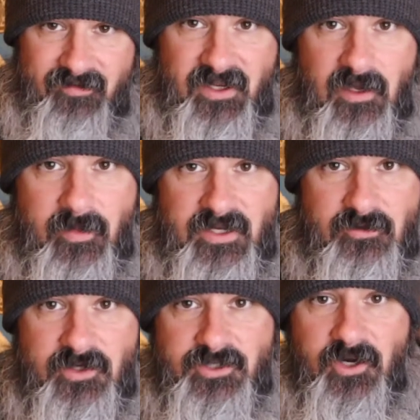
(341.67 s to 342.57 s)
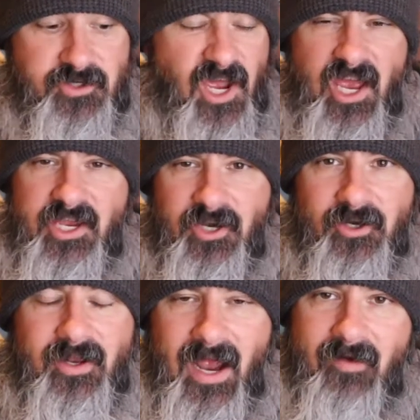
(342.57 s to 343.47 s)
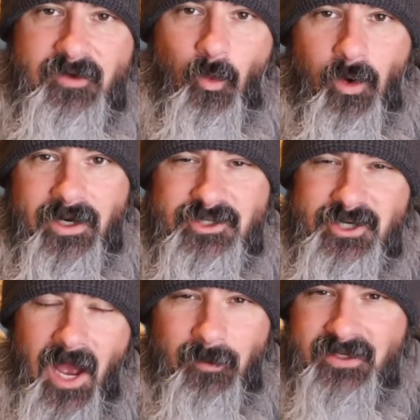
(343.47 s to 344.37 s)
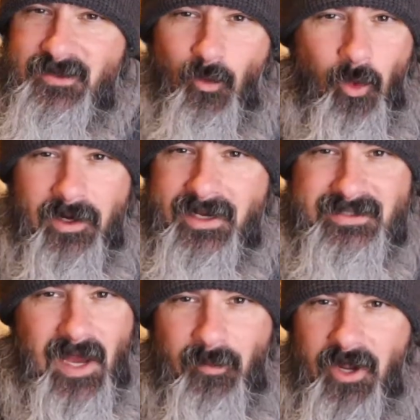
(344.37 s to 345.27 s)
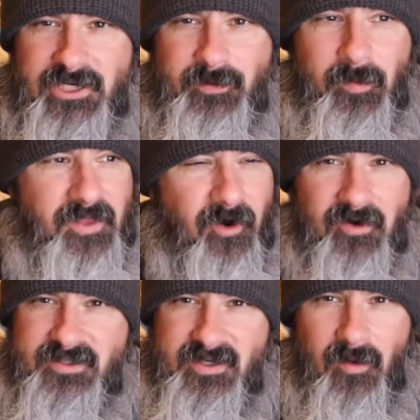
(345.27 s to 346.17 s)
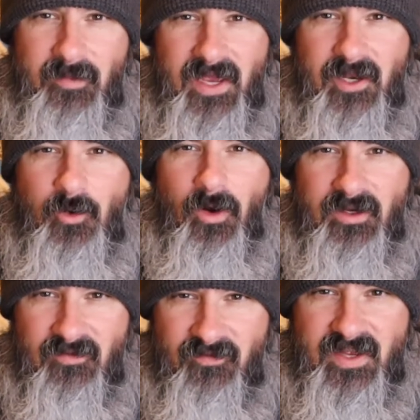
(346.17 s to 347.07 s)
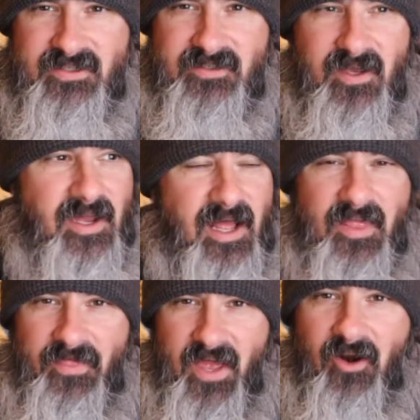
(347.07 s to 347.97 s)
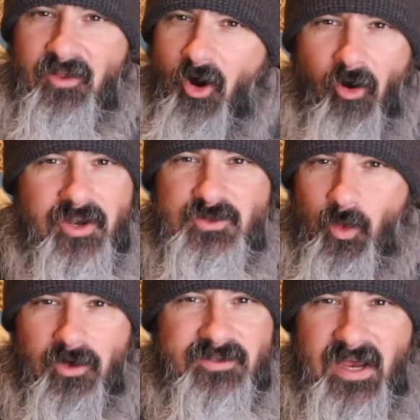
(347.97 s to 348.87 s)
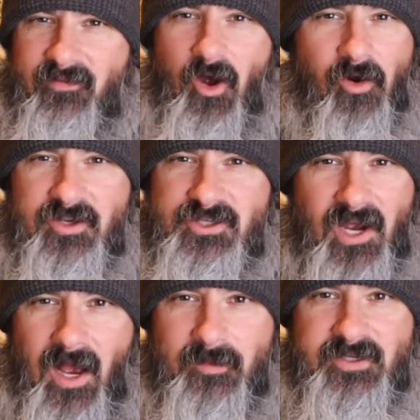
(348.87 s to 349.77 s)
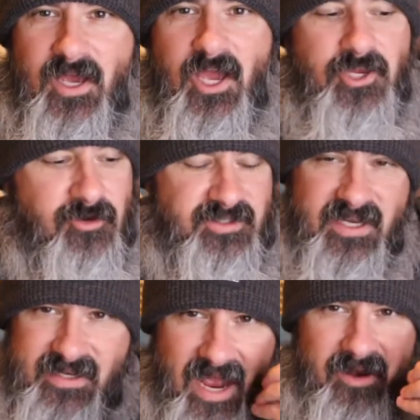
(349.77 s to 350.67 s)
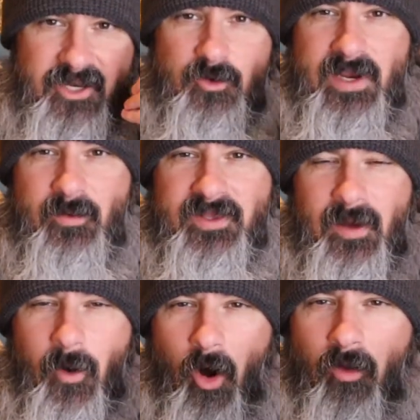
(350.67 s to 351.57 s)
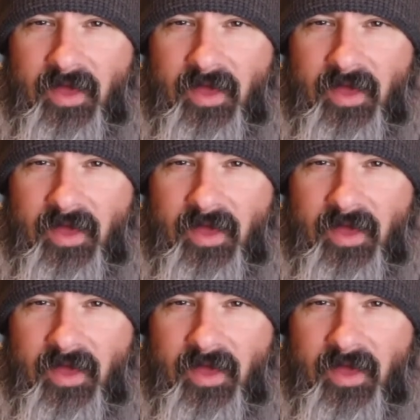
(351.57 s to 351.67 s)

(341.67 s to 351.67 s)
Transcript: to commit to a church. You're going to have to work a job. Listen, work is not punishment. There are some men who are convinced that they're the hardest workers, have the hardest jobs. You sit down and you eat with them. All